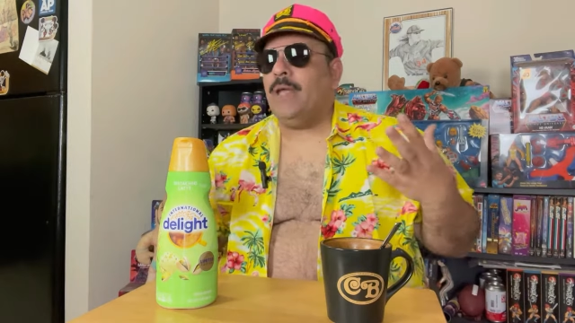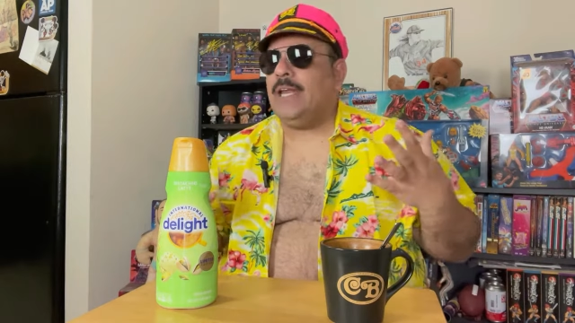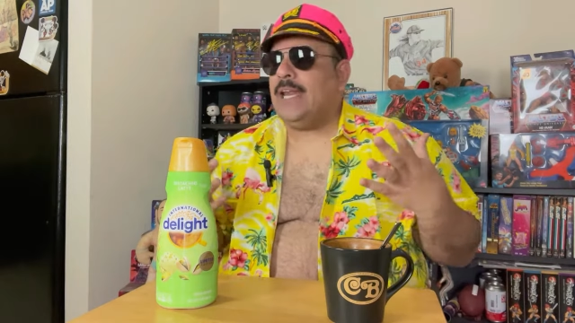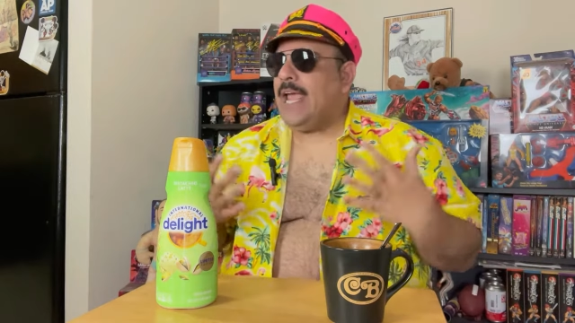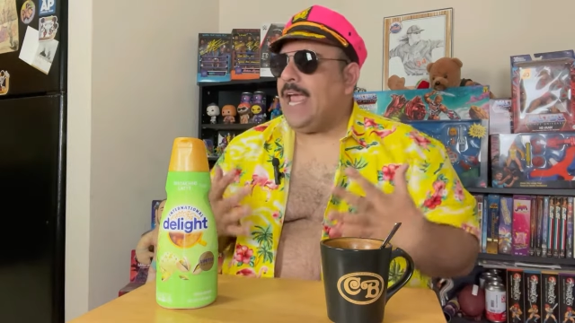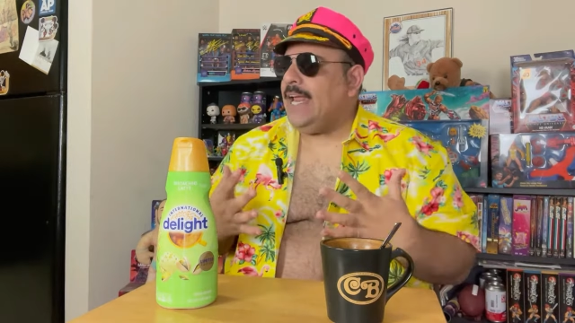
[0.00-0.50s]

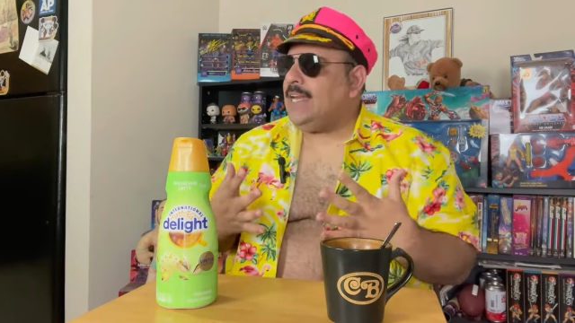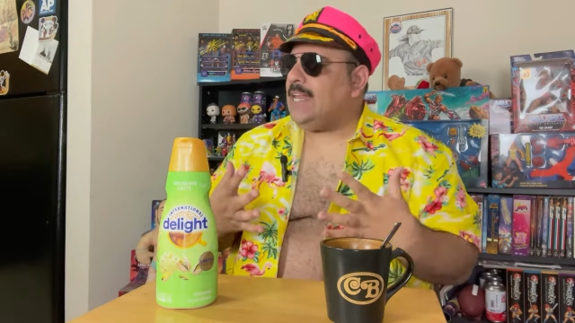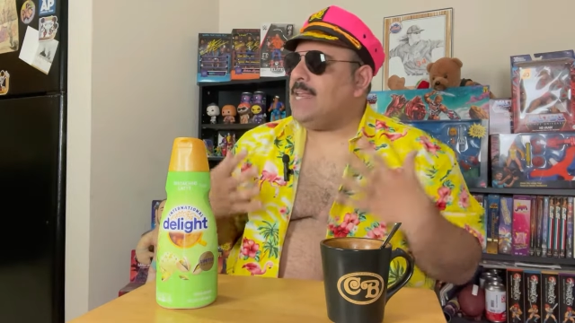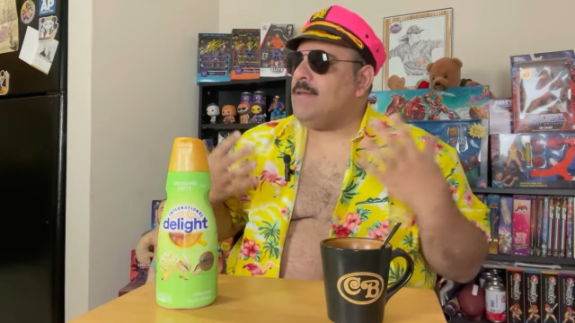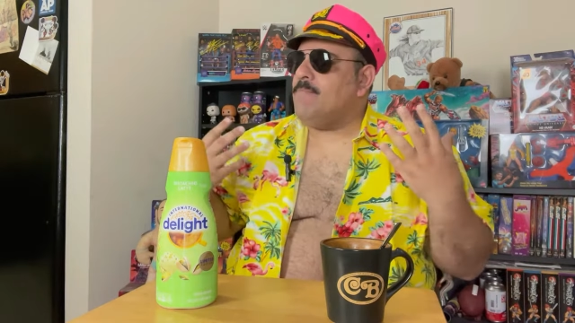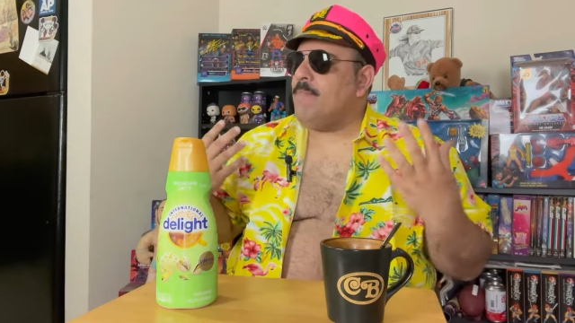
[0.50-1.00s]
been hit
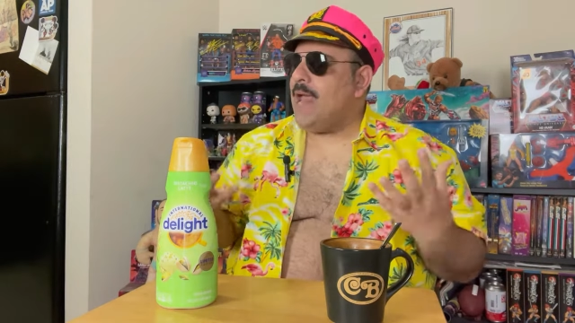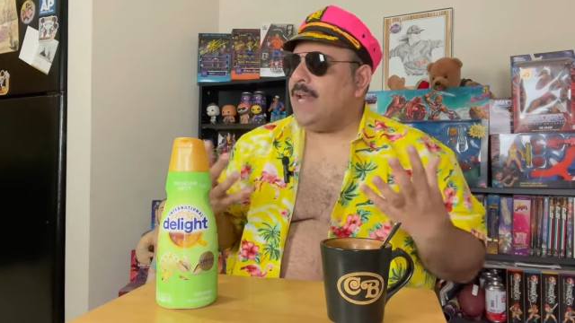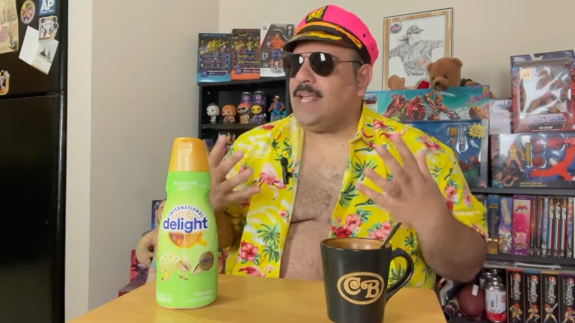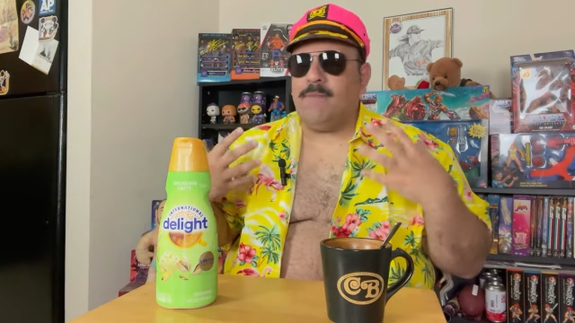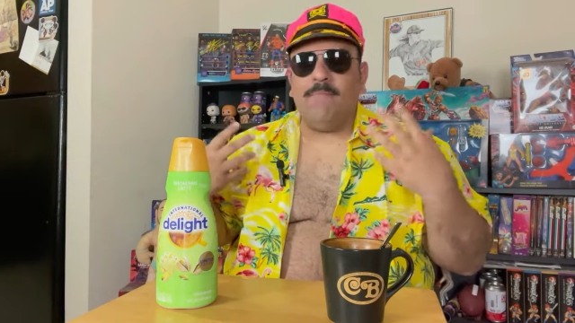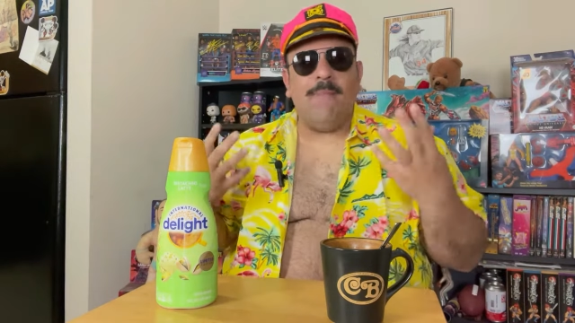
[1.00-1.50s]
in
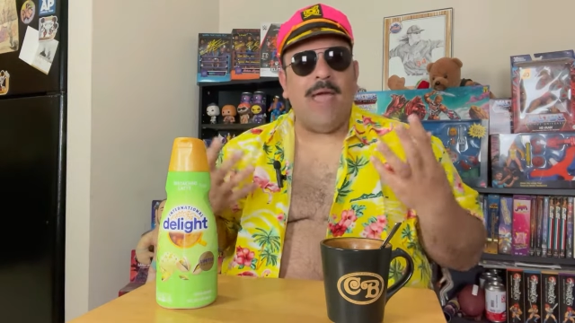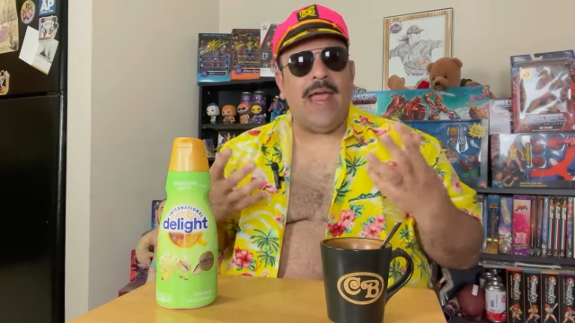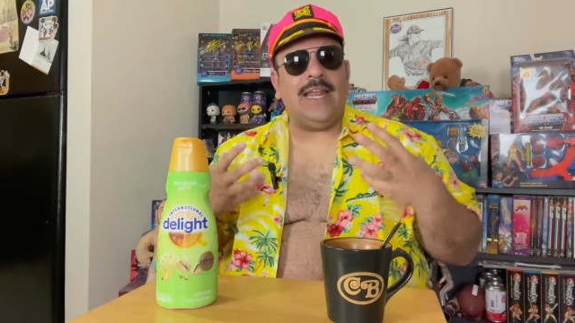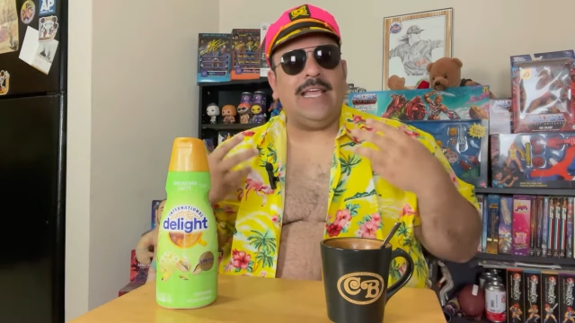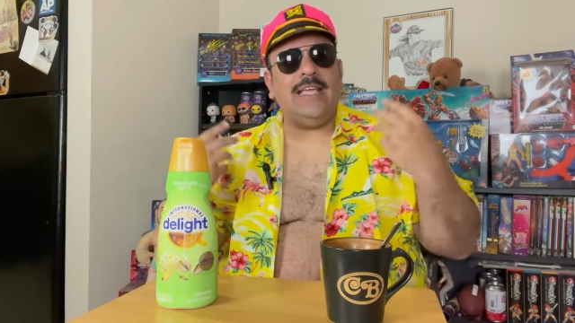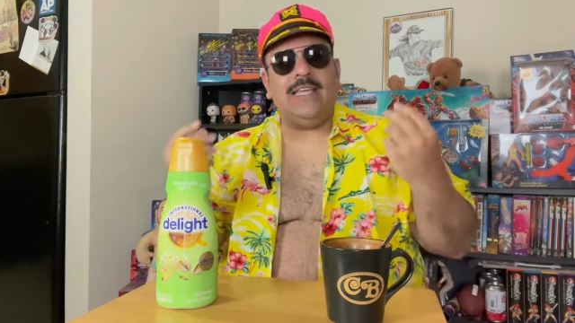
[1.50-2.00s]
many,
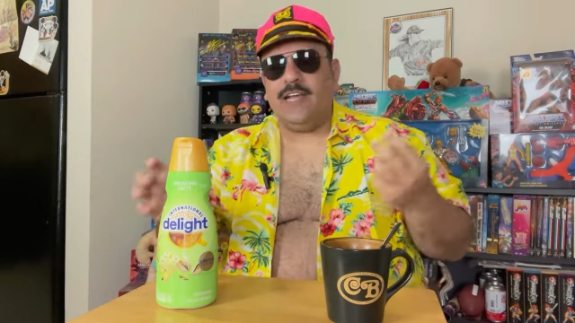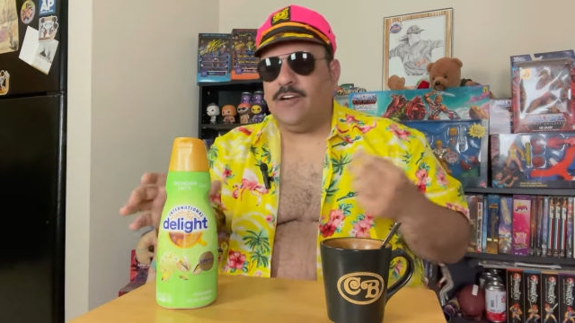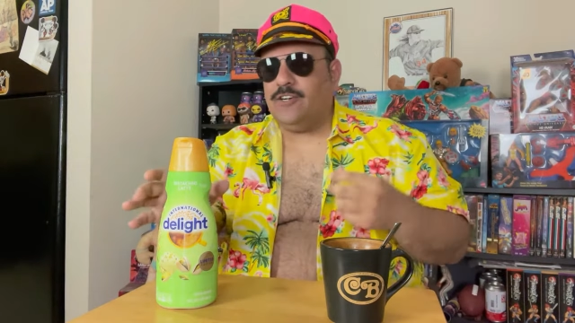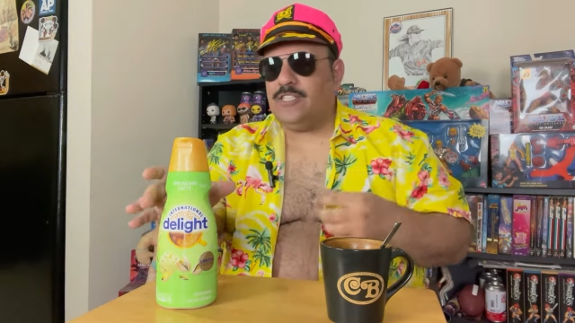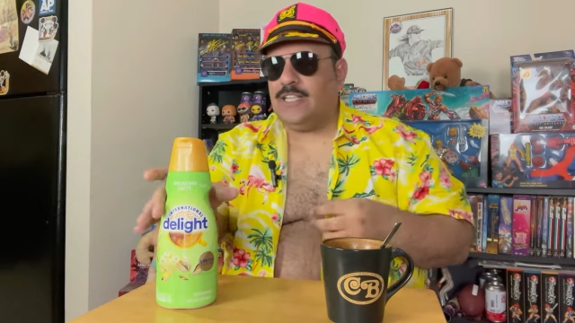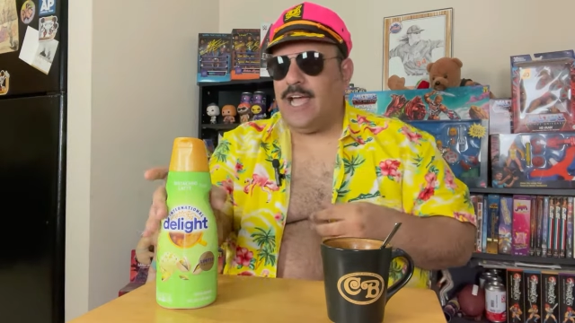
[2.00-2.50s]
many
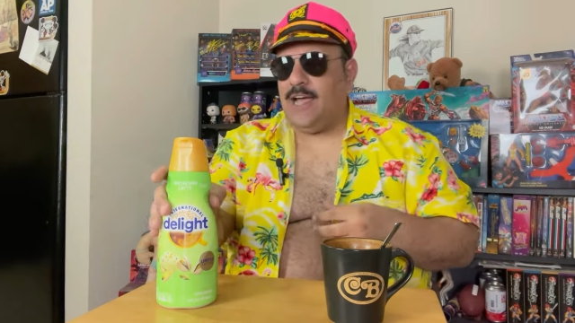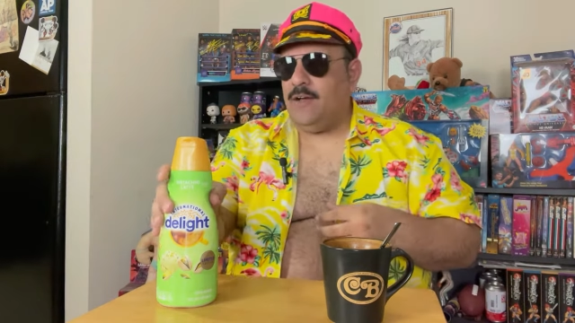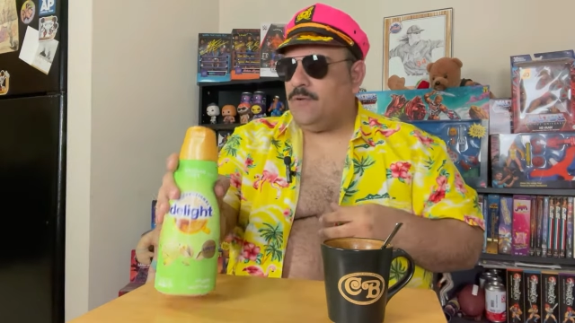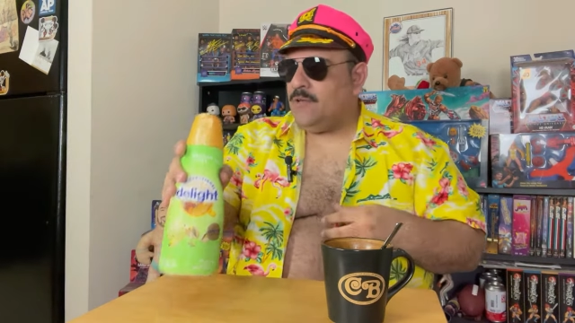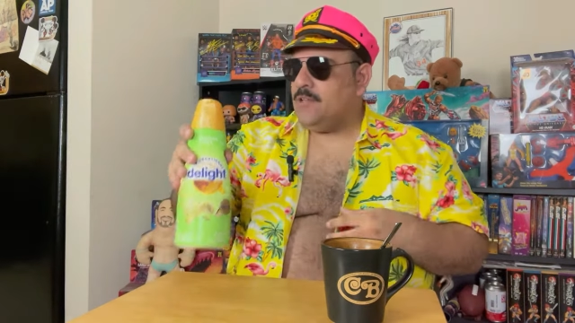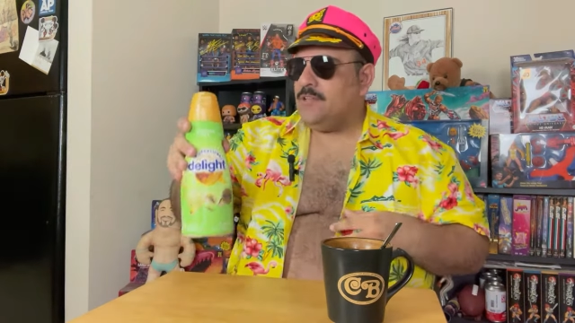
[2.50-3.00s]
years now,